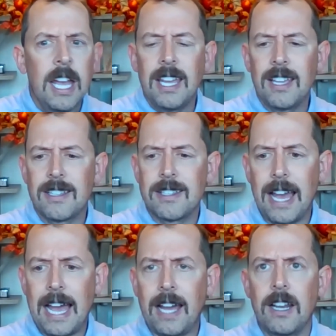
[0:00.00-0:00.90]
is
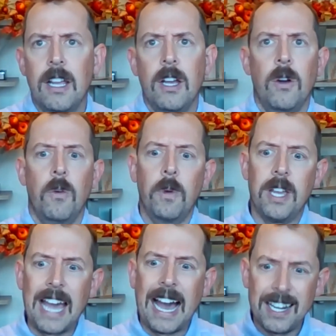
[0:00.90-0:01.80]
that we
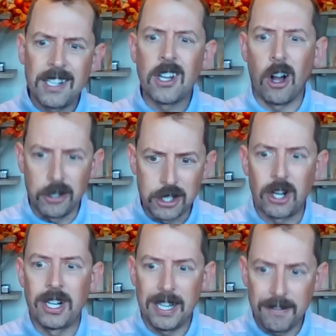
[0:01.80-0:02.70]
got into
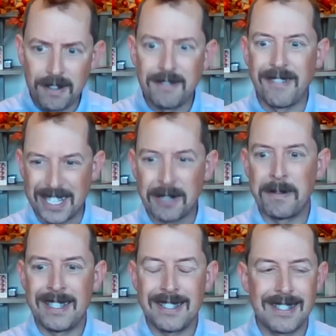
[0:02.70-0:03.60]
alternative
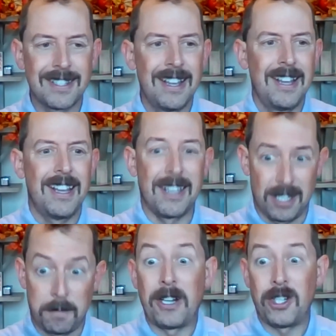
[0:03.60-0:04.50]
investments,
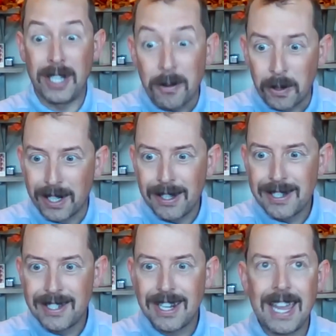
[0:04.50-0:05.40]
especially real
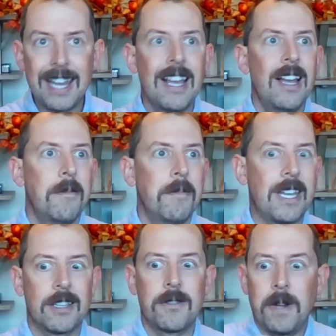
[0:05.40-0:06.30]
estate,
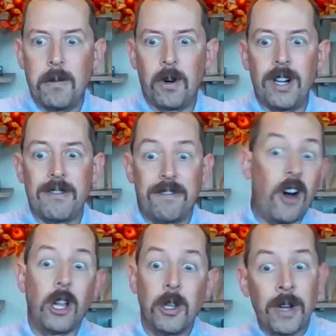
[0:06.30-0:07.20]
because we weren't
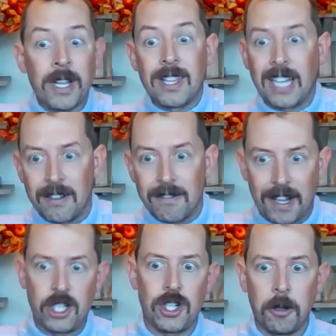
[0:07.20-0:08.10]
following the
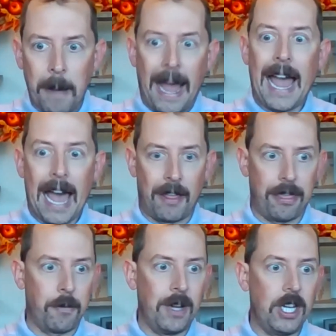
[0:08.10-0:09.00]
conventional path.
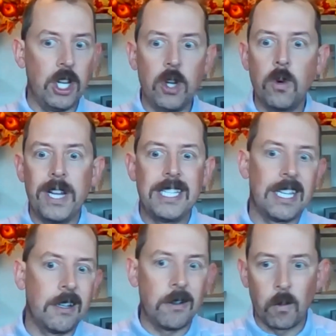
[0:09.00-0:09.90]
We knew we
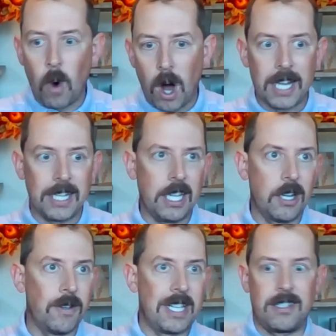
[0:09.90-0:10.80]
didn't want,
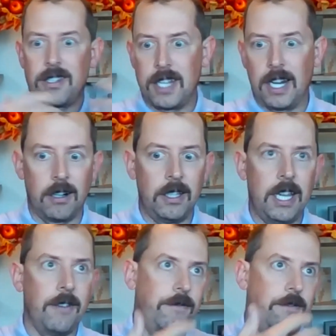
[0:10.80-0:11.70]

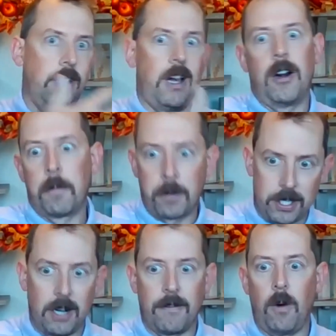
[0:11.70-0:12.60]
necessarily
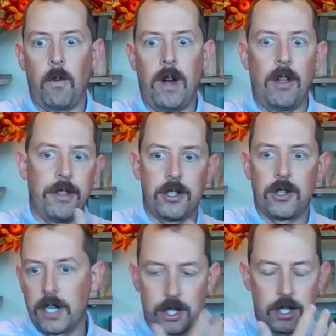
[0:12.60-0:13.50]
100% of our wealth in
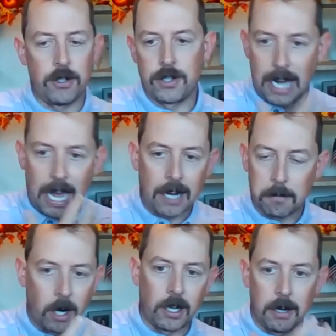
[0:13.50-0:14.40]
traditional stock
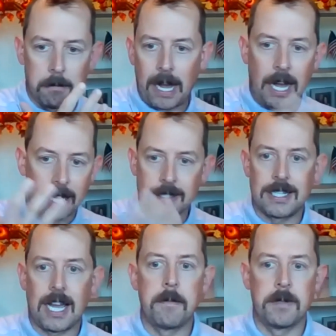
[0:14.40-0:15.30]
market bonds
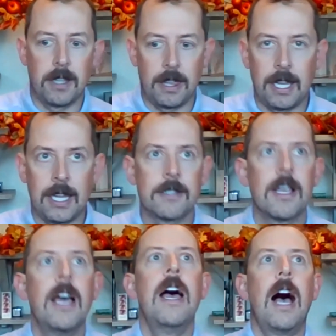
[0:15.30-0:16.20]
types of things.
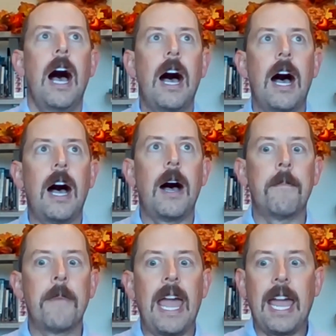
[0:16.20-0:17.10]

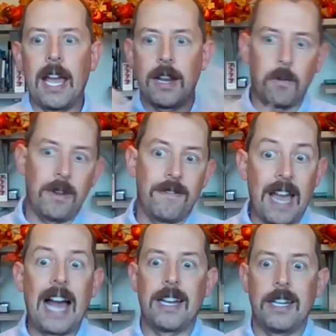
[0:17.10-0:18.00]
And we've
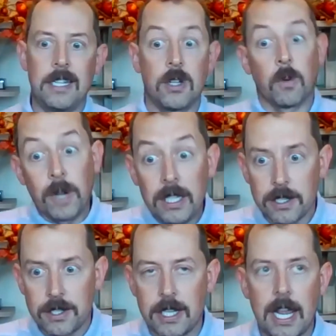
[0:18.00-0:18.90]
gotten into real
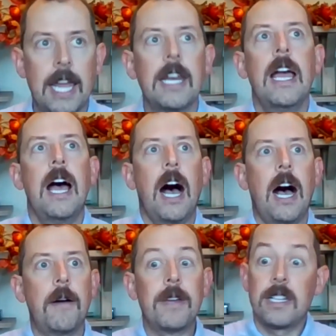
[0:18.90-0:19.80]
estate,
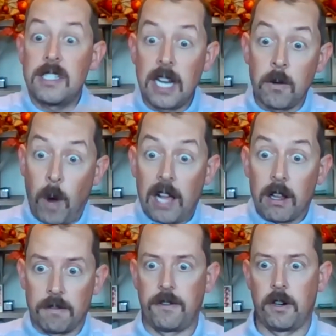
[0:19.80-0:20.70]
and it's done
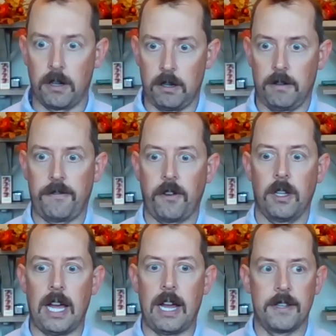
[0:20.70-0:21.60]
well for a
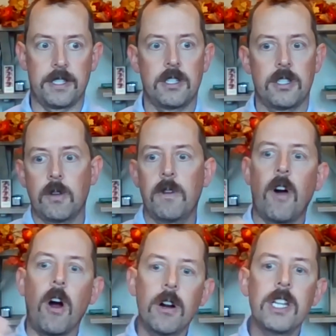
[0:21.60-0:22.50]
lot of us. And so we've
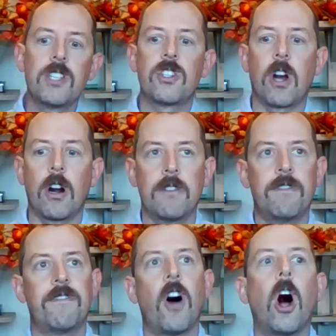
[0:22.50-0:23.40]
already started
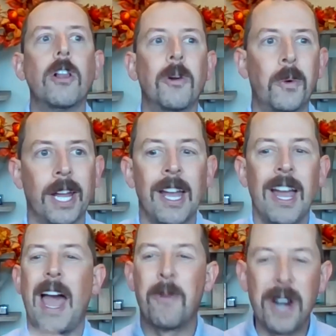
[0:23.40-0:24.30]
following,
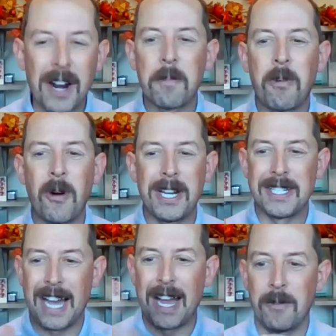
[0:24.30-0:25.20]
at whatever point in
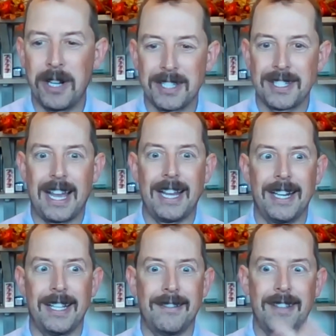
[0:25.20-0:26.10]
time we
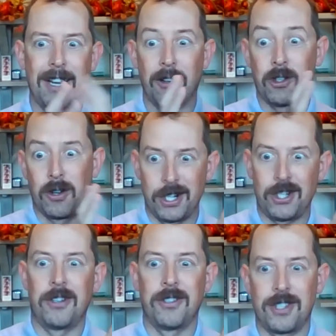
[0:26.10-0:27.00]
decided,
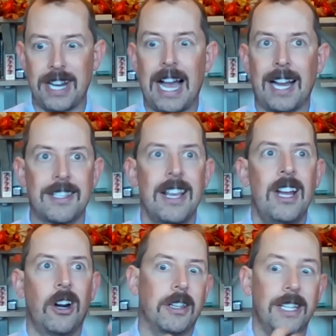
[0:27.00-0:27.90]
traditional stocks,
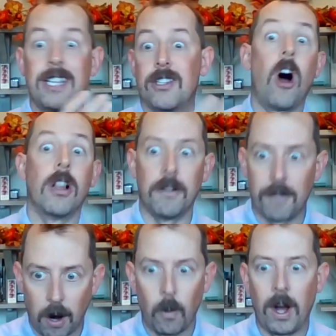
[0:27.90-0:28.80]
or at least all of
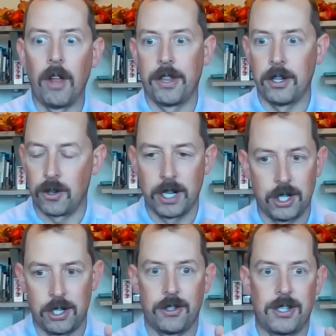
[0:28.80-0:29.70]
our wealth in
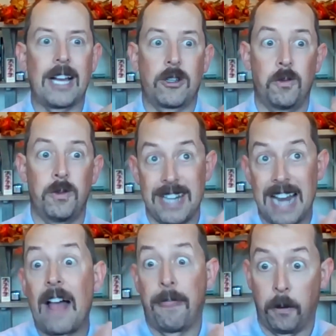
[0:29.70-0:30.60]
traditional stocks, was
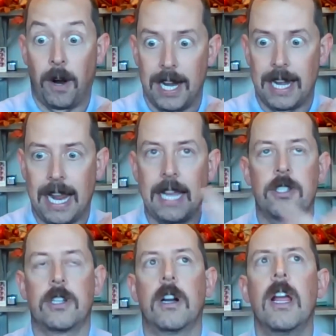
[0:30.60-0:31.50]
not the right
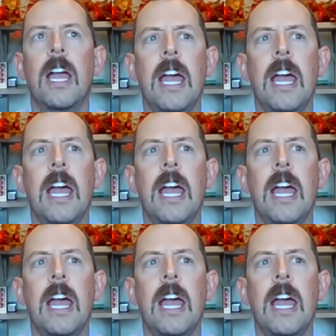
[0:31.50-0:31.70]
answer.